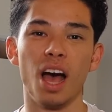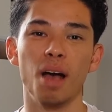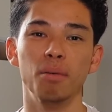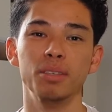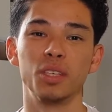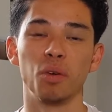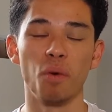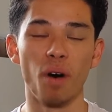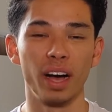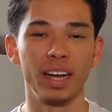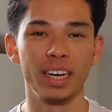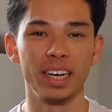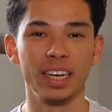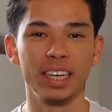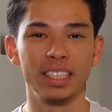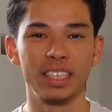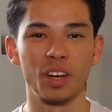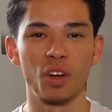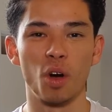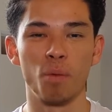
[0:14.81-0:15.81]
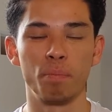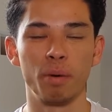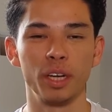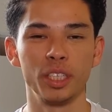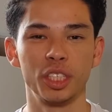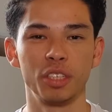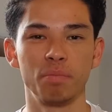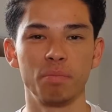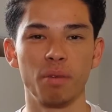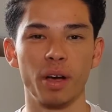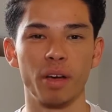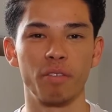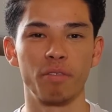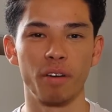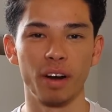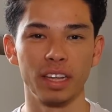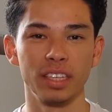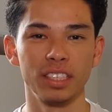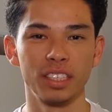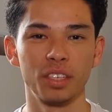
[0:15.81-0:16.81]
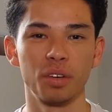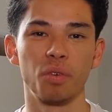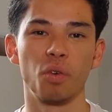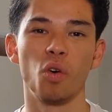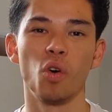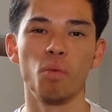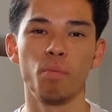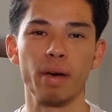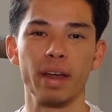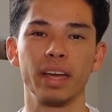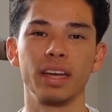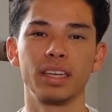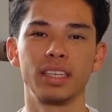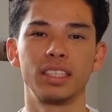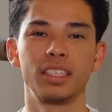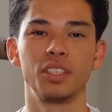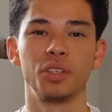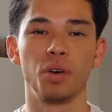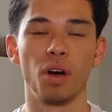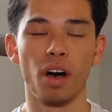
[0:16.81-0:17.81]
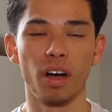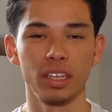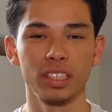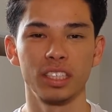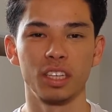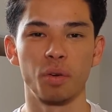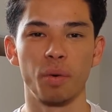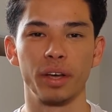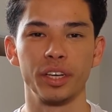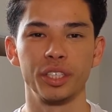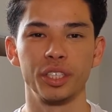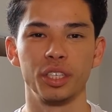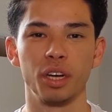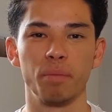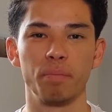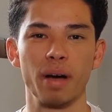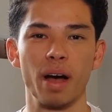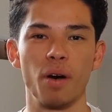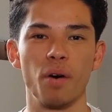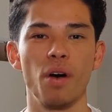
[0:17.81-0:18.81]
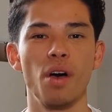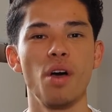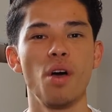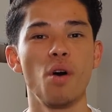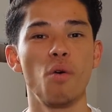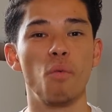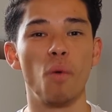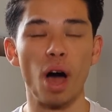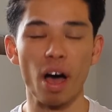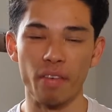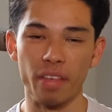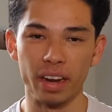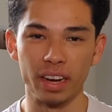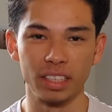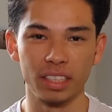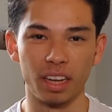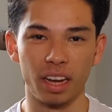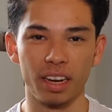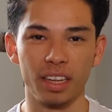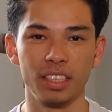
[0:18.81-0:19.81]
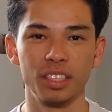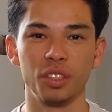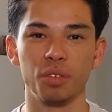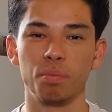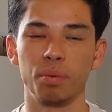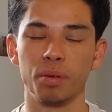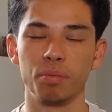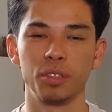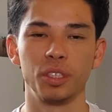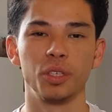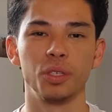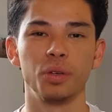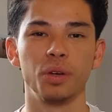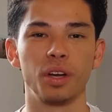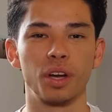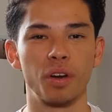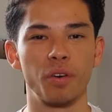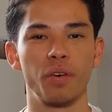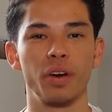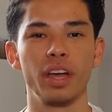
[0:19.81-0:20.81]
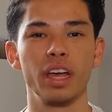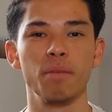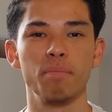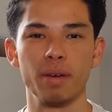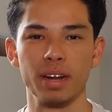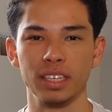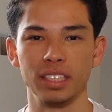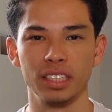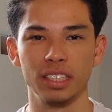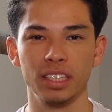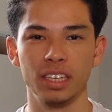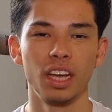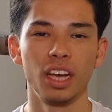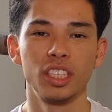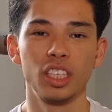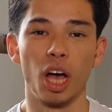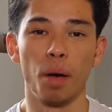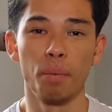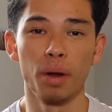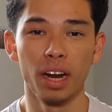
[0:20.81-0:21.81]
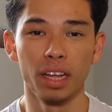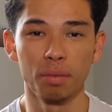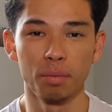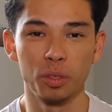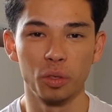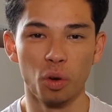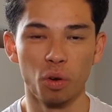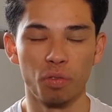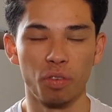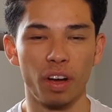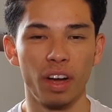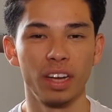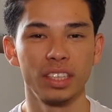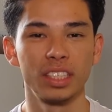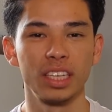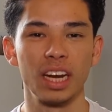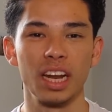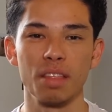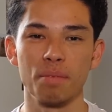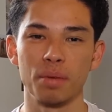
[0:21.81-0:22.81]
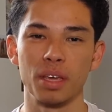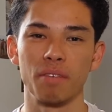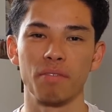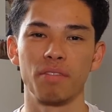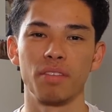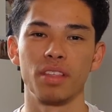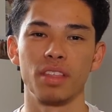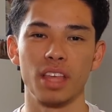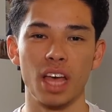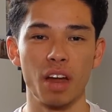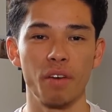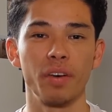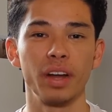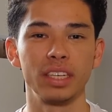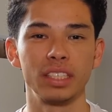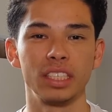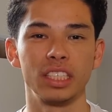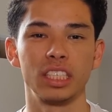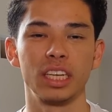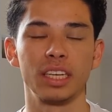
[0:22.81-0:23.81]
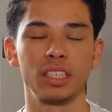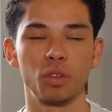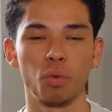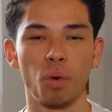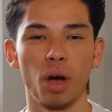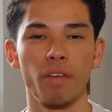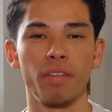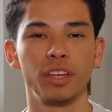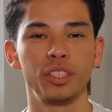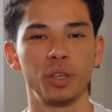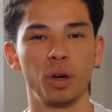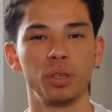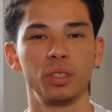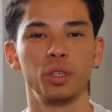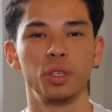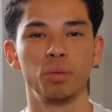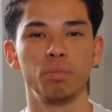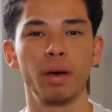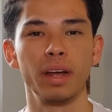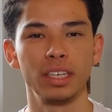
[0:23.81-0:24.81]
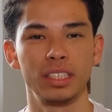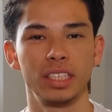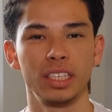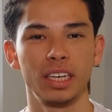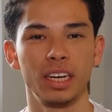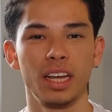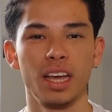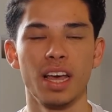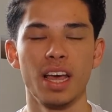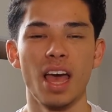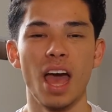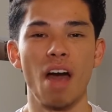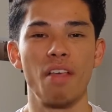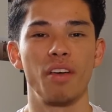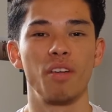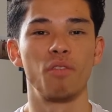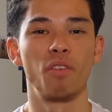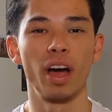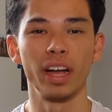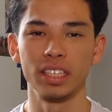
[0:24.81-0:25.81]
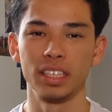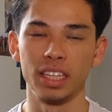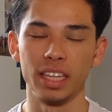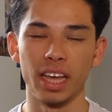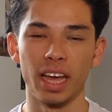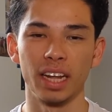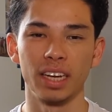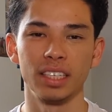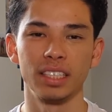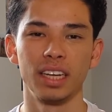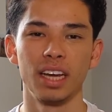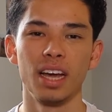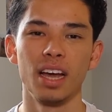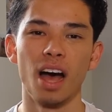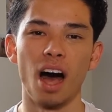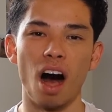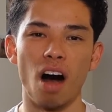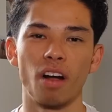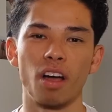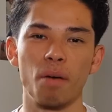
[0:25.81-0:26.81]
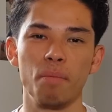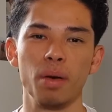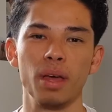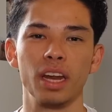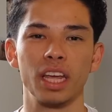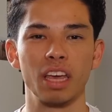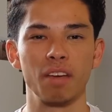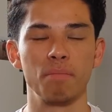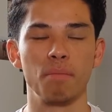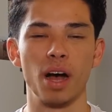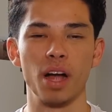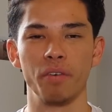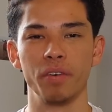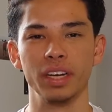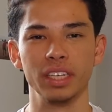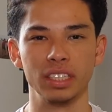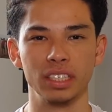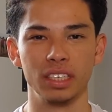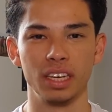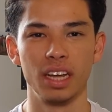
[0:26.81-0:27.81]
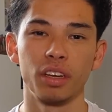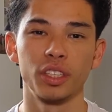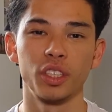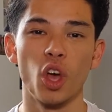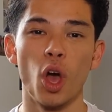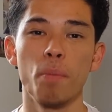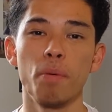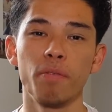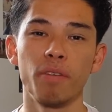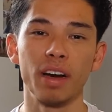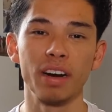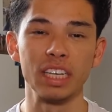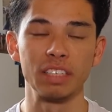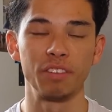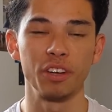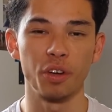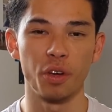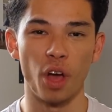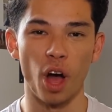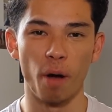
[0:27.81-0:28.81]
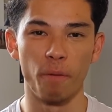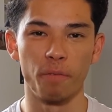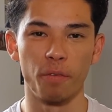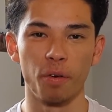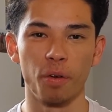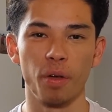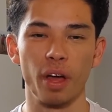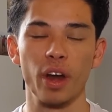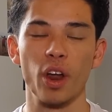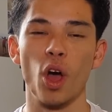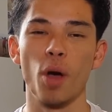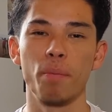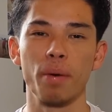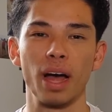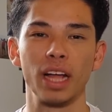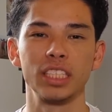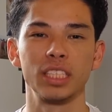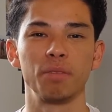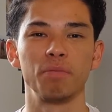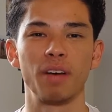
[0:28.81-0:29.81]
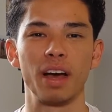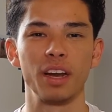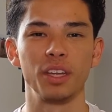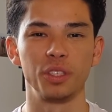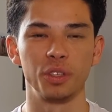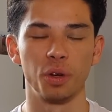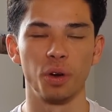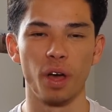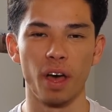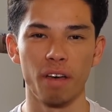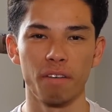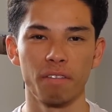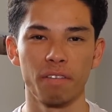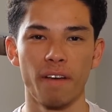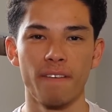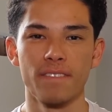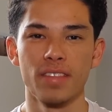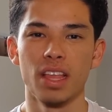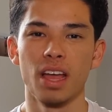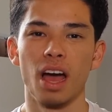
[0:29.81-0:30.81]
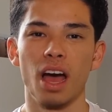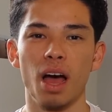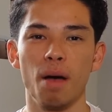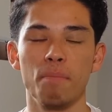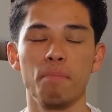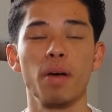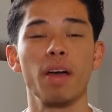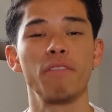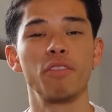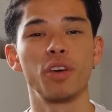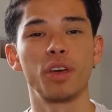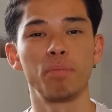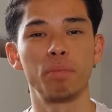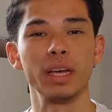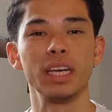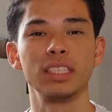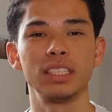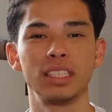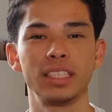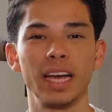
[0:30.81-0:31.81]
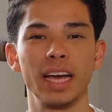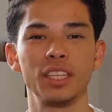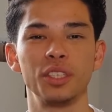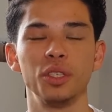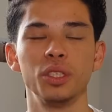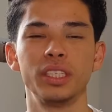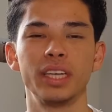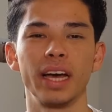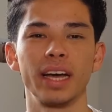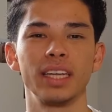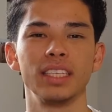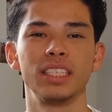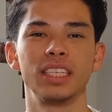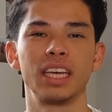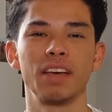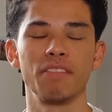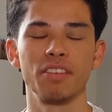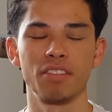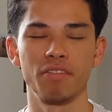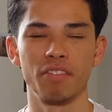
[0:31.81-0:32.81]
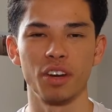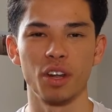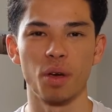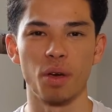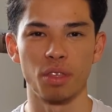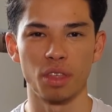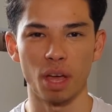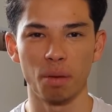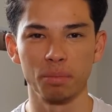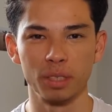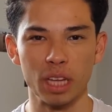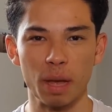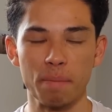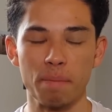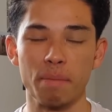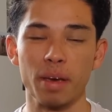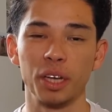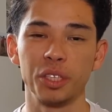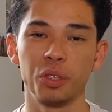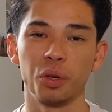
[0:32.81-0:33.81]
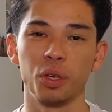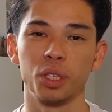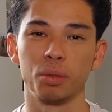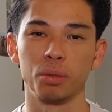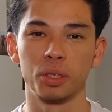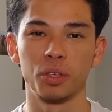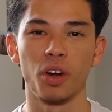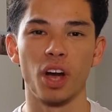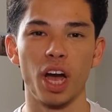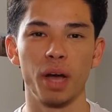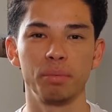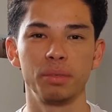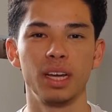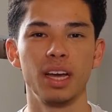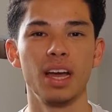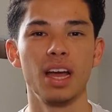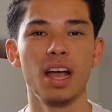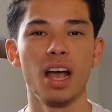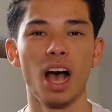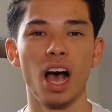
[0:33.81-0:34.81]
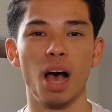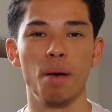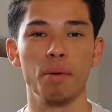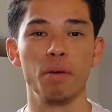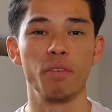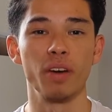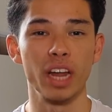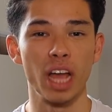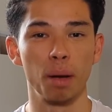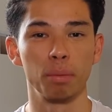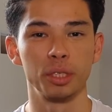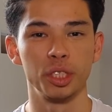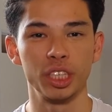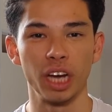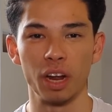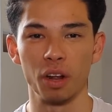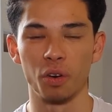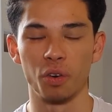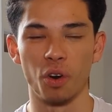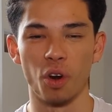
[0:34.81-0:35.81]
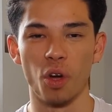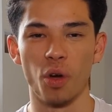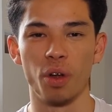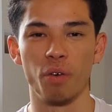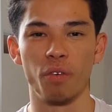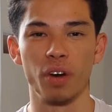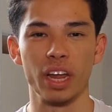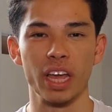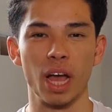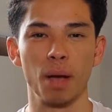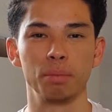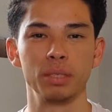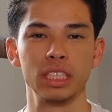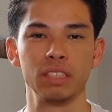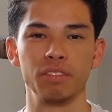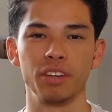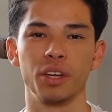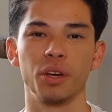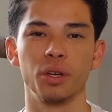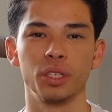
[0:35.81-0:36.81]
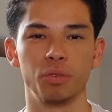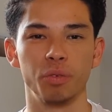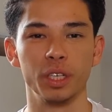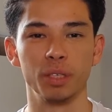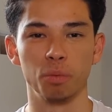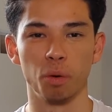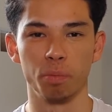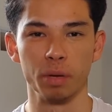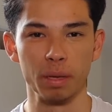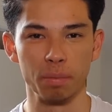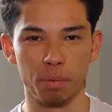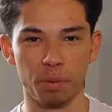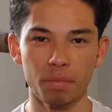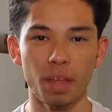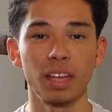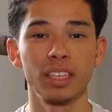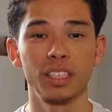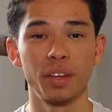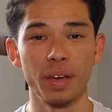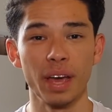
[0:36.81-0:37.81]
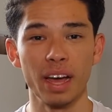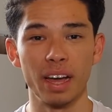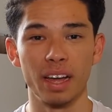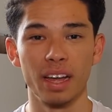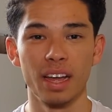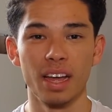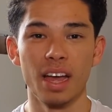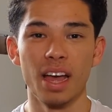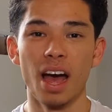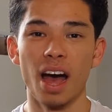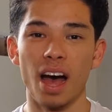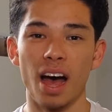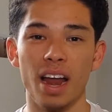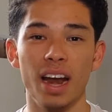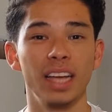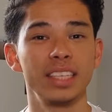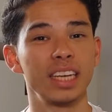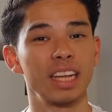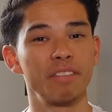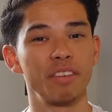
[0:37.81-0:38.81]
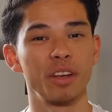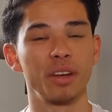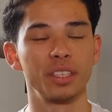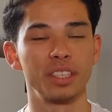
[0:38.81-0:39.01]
So what I did is I got a bunch of my friends who are all medics to answer the question about why they decided to pursue a career in medicine. So I'm gonna let them talk first and let them give their reasons as to why they chose to do medicine. And then right at the end, I'll come in and give my reason. So I hope you find this video helpful and I hope it adds some value to your life. If you could please just take 2 seconds to give this video a thumbs up, make sure you're subscribed. It really helps the channel grow and really helps these videos reach more people. So yeah, let's get the video